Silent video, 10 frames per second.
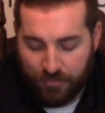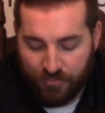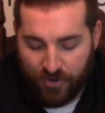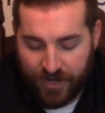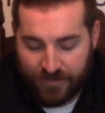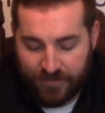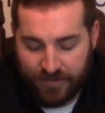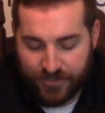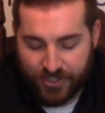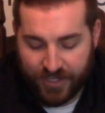Brent
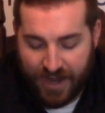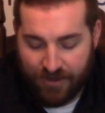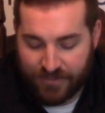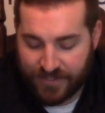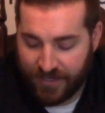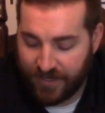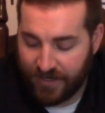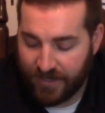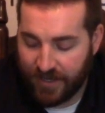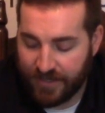Chikowski
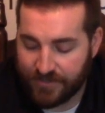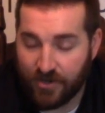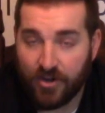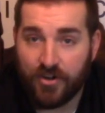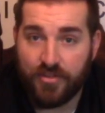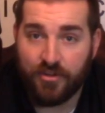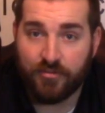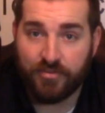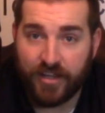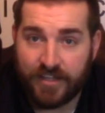as our
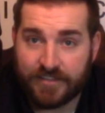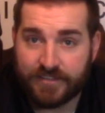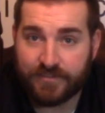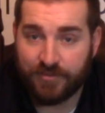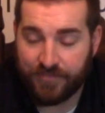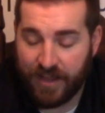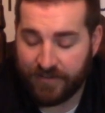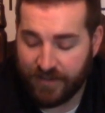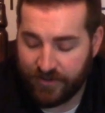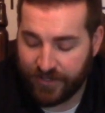third place from
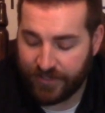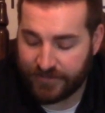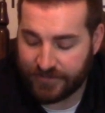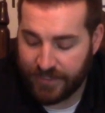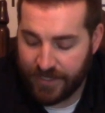Downtown East,